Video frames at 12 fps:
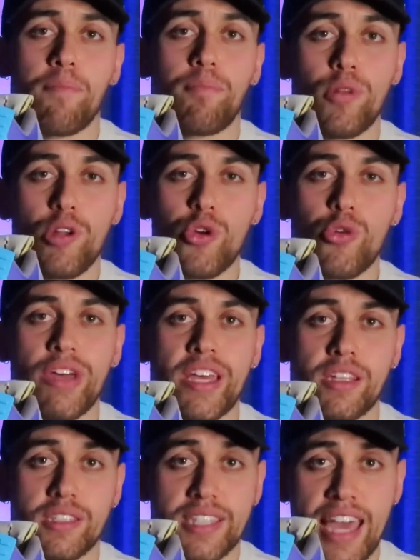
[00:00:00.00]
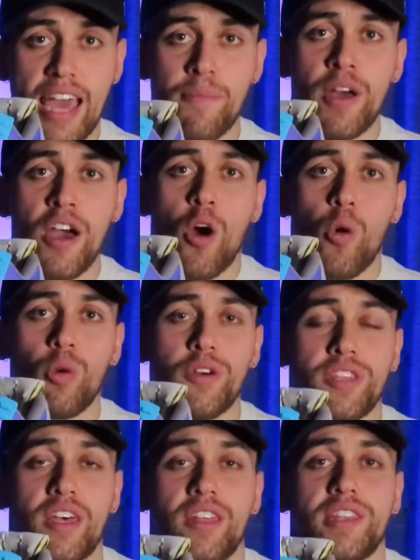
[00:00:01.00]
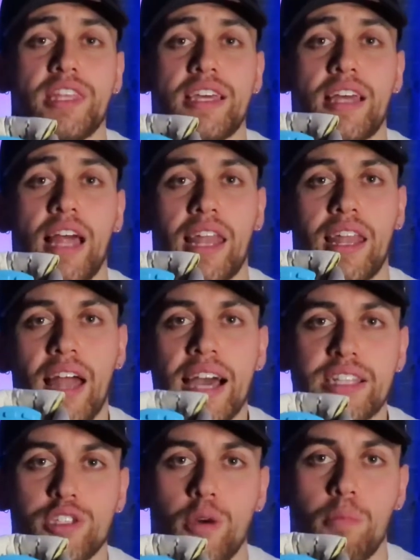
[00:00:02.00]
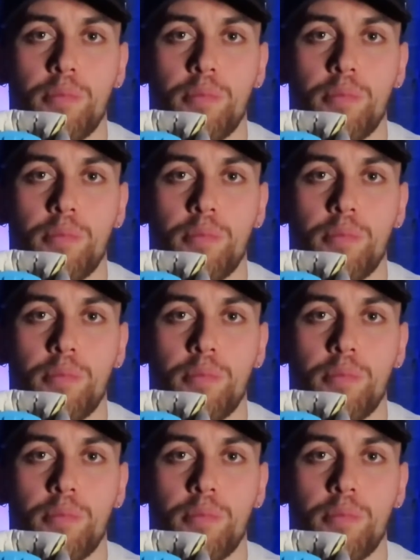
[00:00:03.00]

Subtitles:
blue tab with the light